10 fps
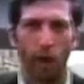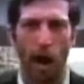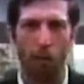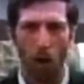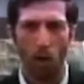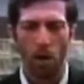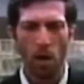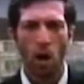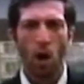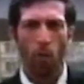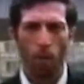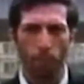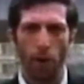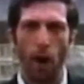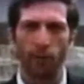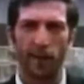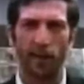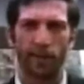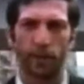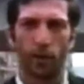Cairo, where
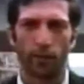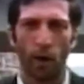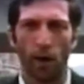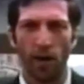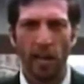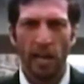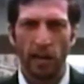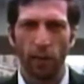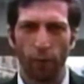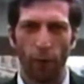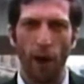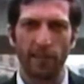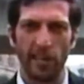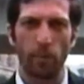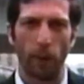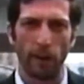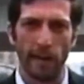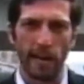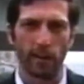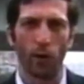protesters are confronting
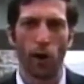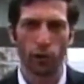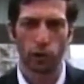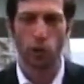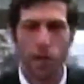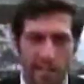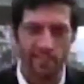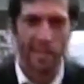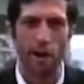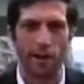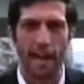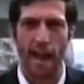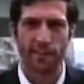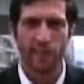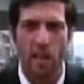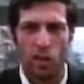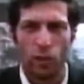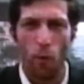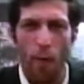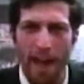police who are shooting tear gas
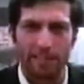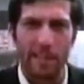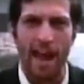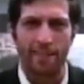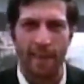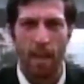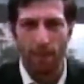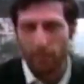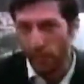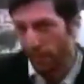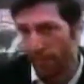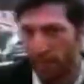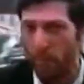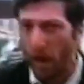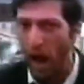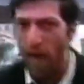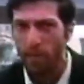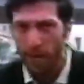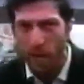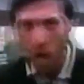directly at them. As you can see behind
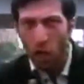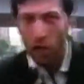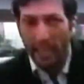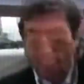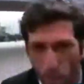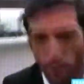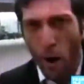me, look at the